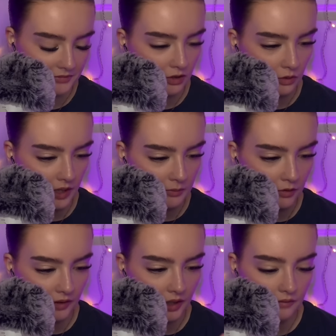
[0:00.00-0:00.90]
Great
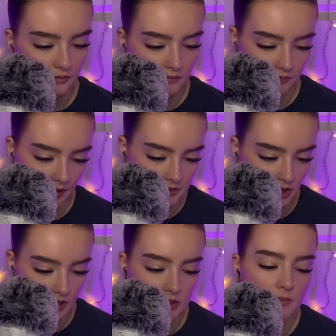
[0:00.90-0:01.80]
movie, 5
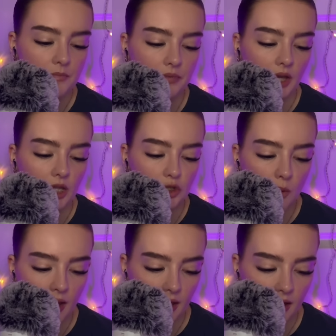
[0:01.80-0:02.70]
stars.
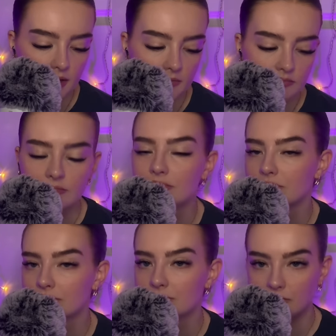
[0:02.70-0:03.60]
Twilight,
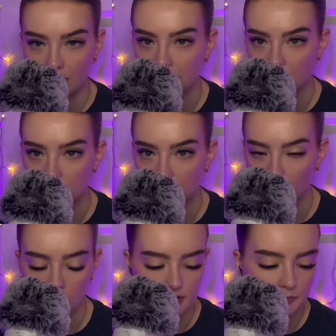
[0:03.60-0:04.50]
5 stars, of
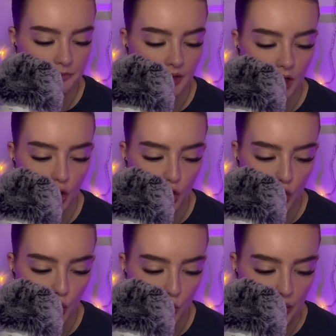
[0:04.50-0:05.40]
course.
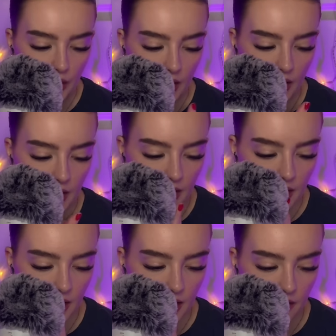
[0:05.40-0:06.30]
Coraline,
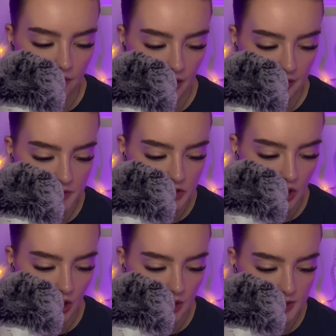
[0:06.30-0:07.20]
5
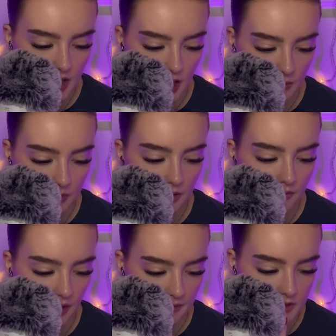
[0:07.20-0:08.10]
stars. Up,
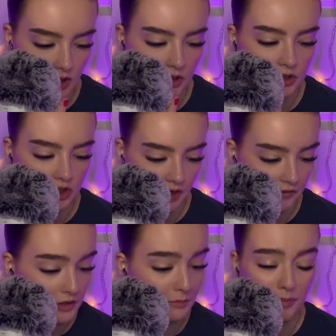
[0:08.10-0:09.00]
5 stars.
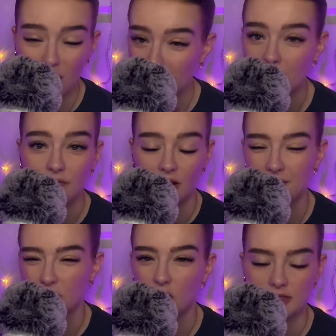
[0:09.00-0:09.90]
Jennifer's Body, 5
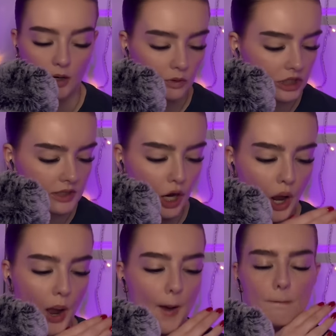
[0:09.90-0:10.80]
stars. Like, we're just
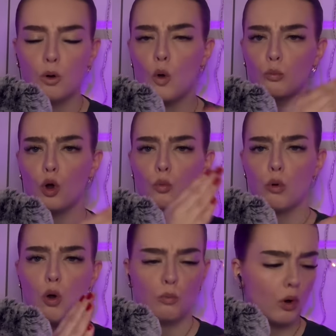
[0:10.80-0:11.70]
boom, boom,
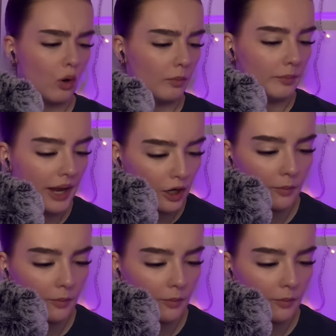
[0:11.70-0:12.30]
boom, boom. Banger,